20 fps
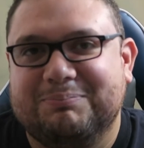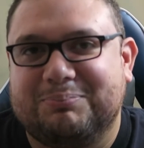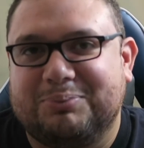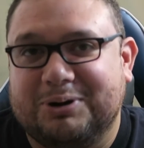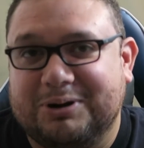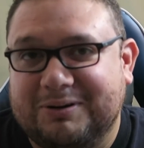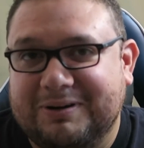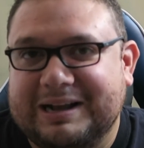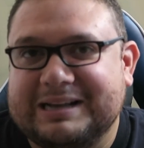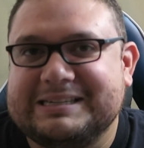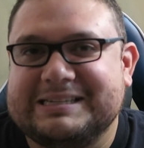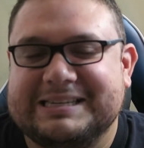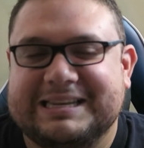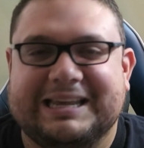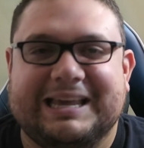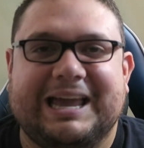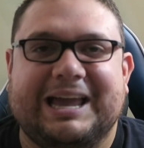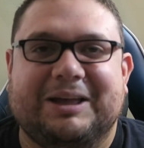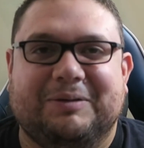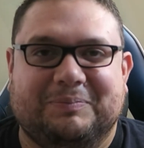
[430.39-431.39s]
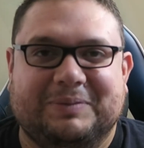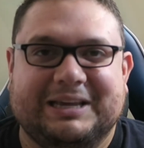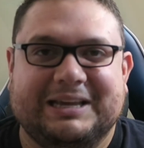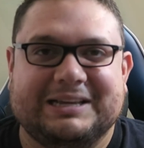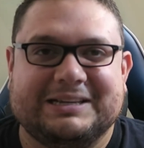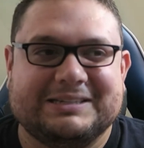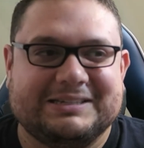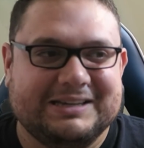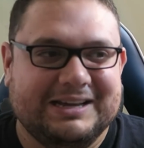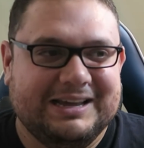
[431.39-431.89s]
progress in the game
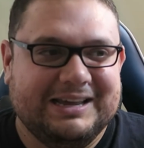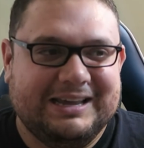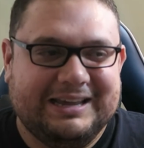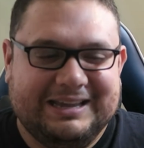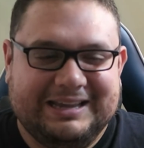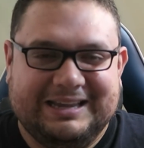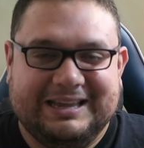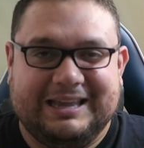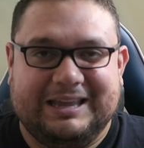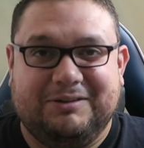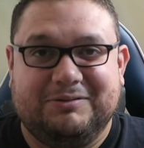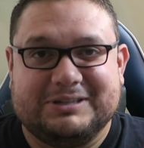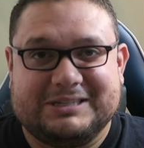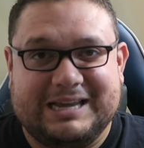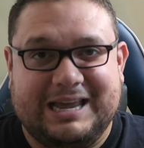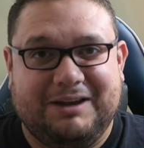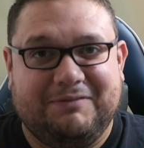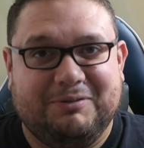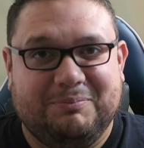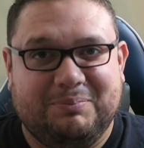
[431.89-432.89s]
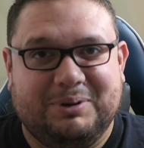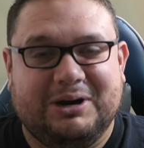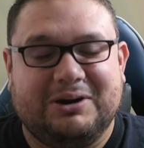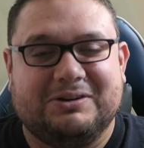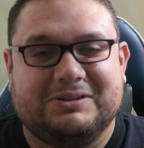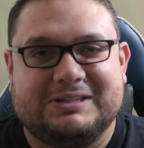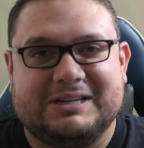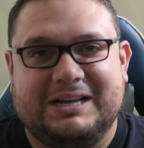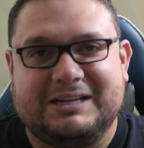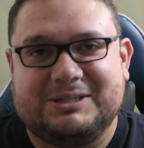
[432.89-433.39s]
because it was kind of embarrassing.